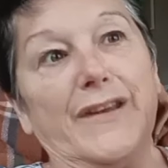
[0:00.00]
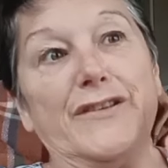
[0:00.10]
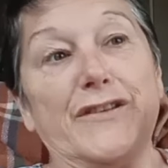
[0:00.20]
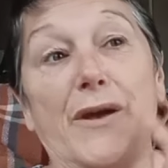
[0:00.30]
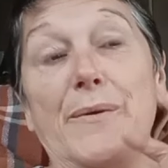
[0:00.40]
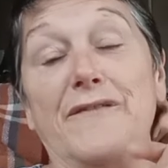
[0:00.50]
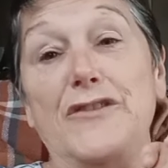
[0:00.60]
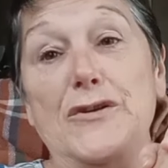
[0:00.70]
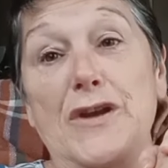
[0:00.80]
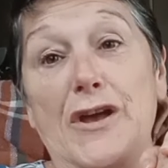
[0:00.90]
so if
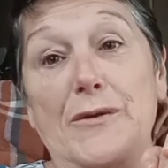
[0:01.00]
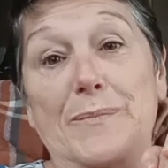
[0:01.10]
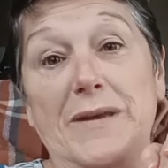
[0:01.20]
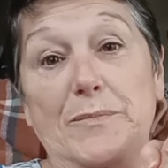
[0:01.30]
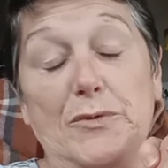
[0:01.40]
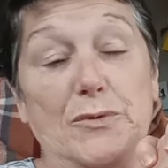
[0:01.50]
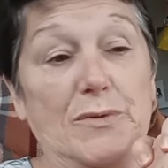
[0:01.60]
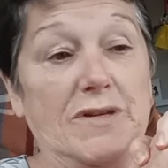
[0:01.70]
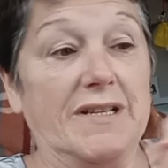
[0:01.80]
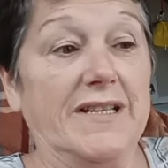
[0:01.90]
you know
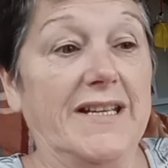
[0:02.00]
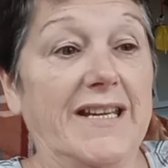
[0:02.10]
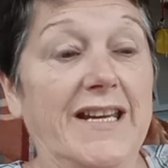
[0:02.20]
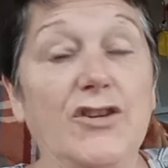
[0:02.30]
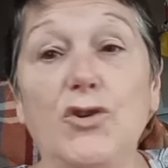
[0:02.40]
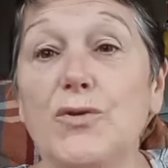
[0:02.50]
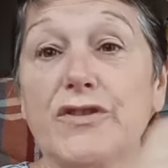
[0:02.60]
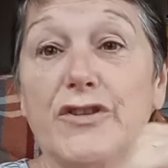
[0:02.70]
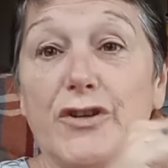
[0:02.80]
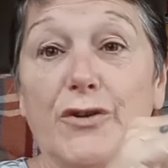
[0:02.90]
people in your
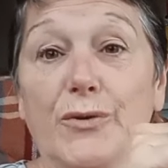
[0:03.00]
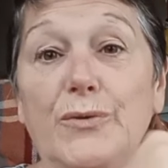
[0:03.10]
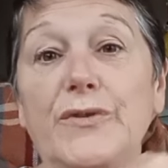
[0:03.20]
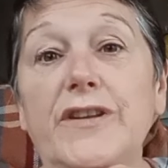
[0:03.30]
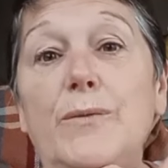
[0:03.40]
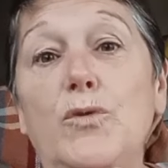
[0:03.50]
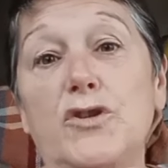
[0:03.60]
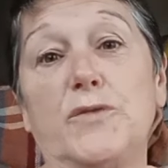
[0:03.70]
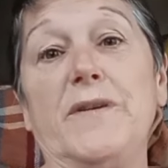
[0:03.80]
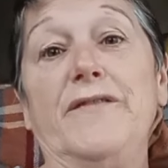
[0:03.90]
circle that
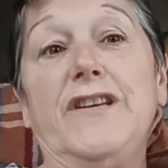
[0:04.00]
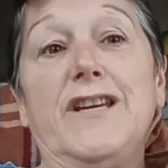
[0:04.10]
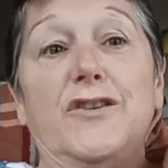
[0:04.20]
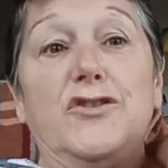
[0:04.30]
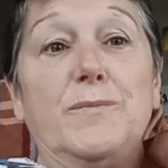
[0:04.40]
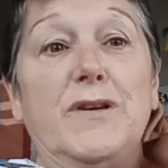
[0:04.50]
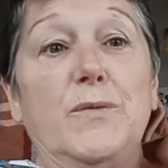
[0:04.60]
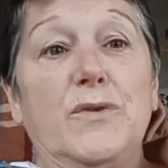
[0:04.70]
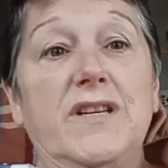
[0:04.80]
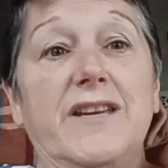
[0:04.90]
watch my videos, you
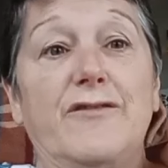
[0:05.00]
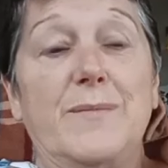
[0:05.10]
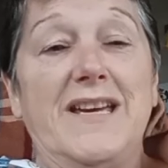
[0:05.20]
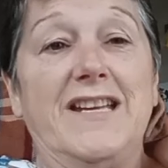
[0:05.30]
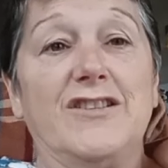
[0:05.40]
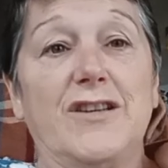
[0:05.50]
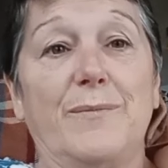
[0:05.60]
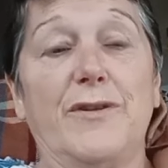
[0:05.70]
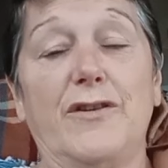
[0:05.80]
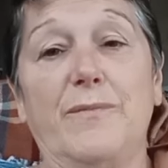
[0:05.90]
might want to give them a heads
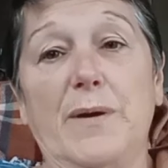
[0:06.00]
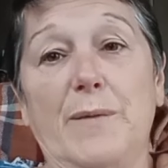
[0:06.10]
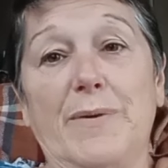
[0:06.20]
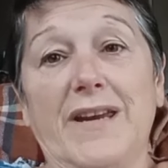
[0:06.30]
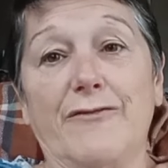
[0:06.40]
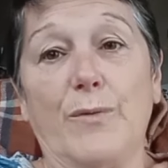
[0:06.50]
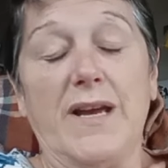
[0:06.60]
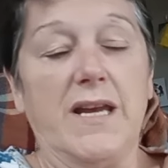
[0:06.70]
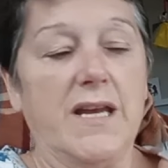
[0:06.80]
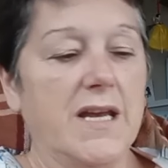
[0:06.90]
up that I've put up a
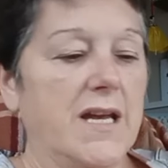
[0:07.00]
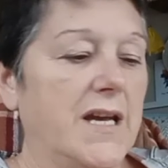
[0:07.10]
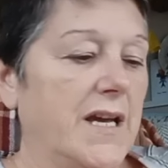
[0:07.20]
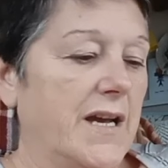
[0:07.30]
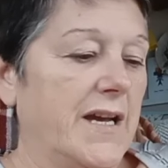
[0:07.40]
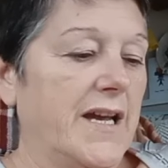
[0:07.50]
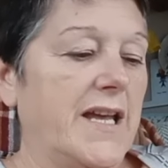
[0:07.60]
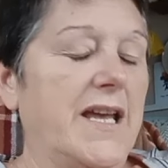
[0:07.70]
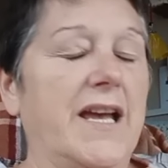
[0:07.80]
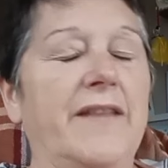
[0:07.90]
giveaway.
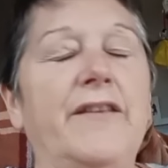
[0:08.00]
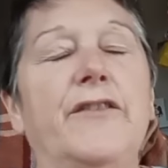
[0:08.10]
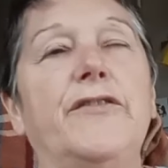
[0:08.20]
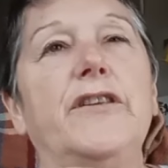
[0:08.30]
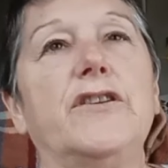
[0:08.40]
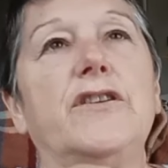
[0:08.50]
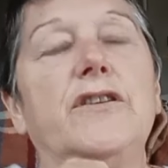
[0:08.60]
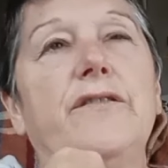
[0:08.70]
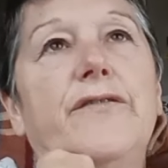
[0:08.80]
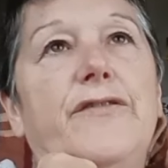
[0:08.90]
And the the
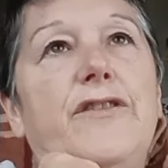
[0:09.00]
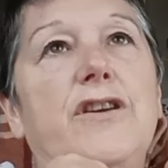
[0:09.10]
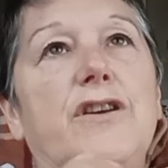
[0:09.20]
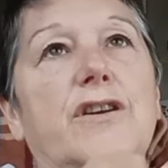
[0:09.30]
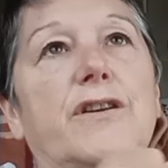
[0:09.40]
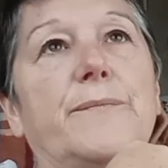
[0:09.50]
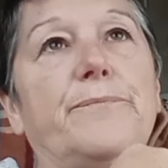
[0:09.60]
the,